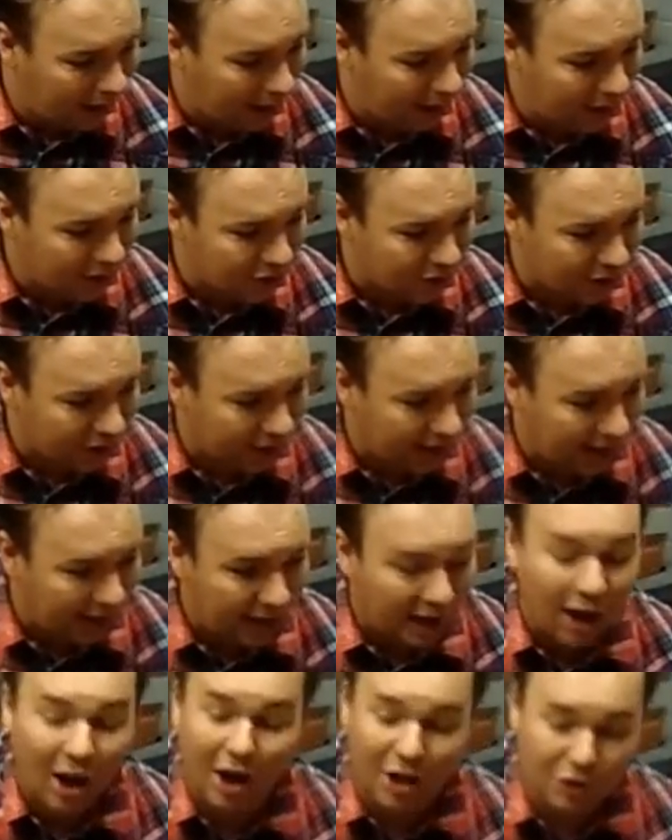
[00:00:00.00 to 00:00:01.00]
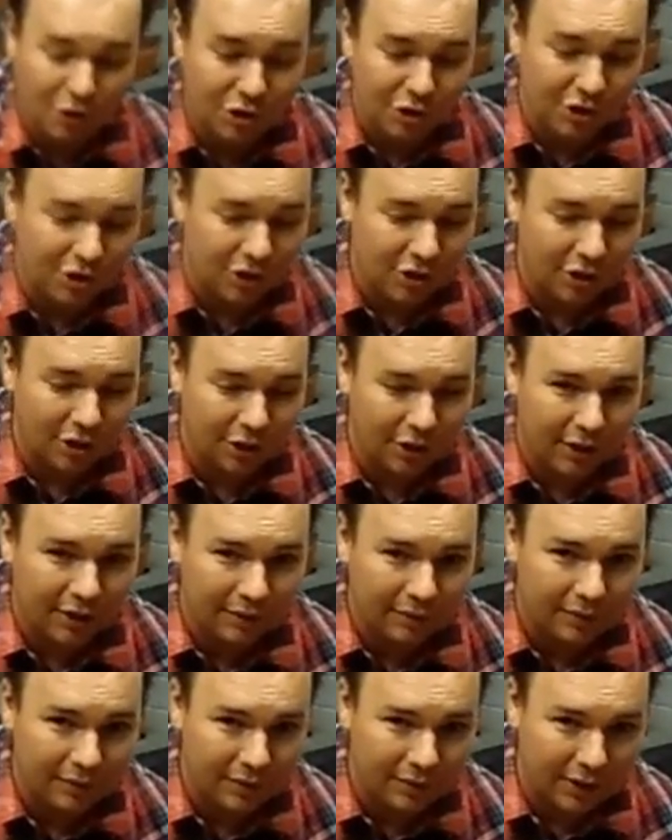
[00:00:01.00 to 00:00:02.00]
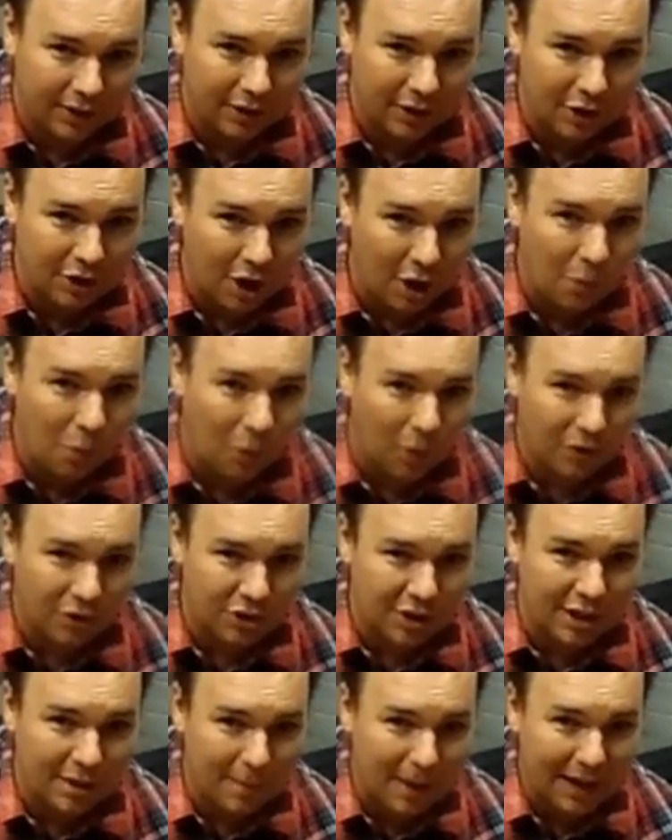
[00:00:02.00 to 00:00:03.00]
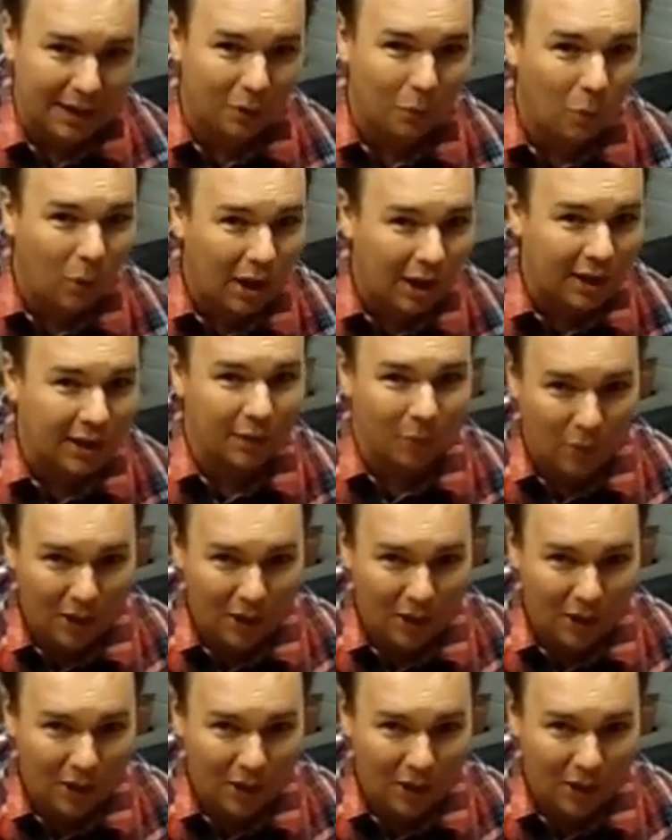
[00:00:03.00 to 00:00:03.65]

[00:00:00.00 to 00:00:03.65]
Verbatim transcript: It's going to get hydrogen is another thing that you don't want in the metal while it,